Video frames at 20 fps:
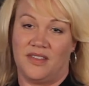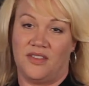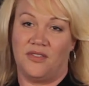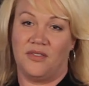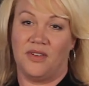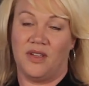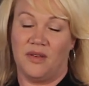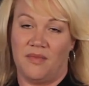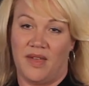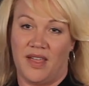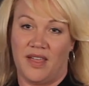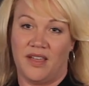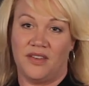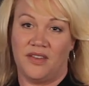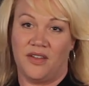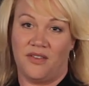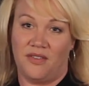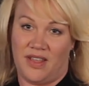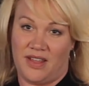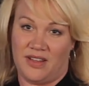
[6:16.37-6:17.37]
you can make a
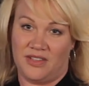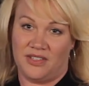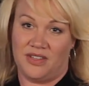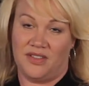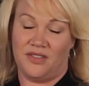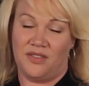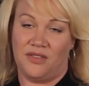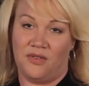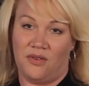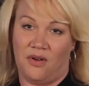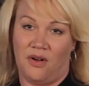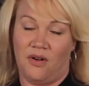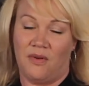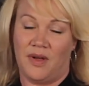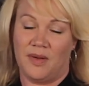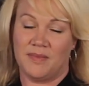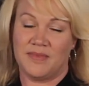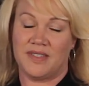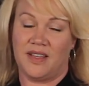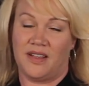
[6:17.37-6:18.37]
donation through our
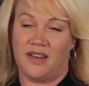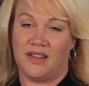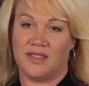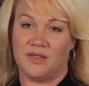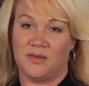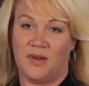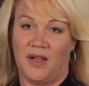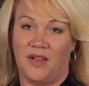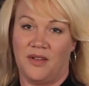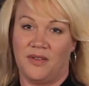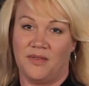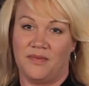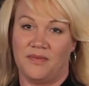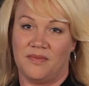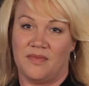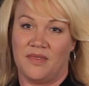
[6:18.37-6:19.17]
website as well.